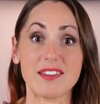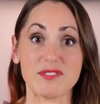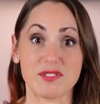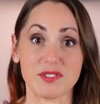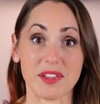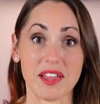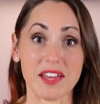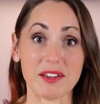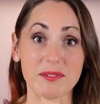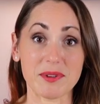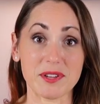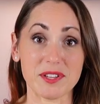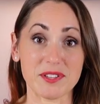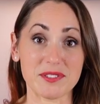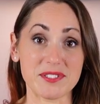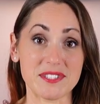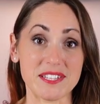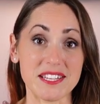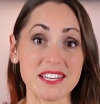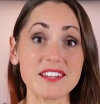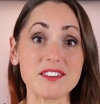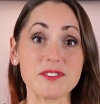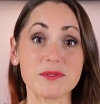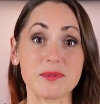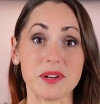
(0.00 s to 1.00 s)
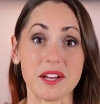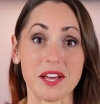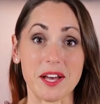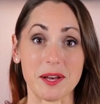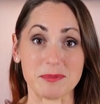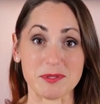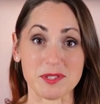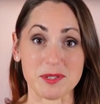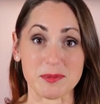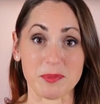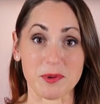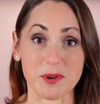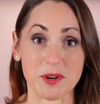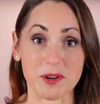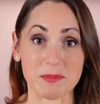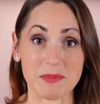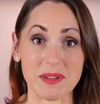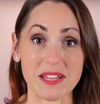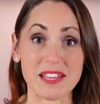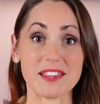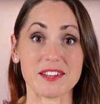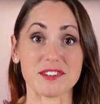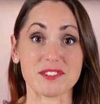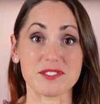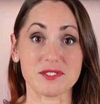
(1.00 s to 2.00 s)
If you like what you see and you want to help support
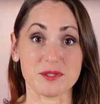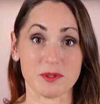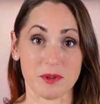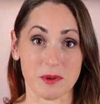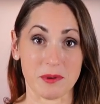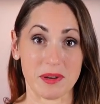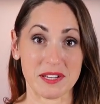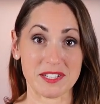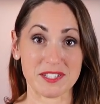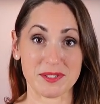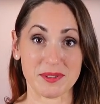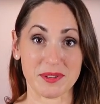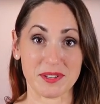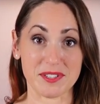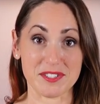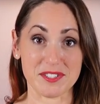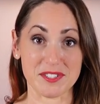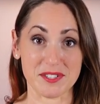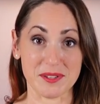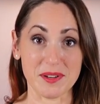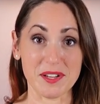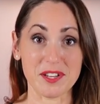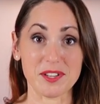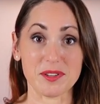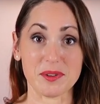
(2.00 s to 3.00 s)
me, there's three ways you can do it.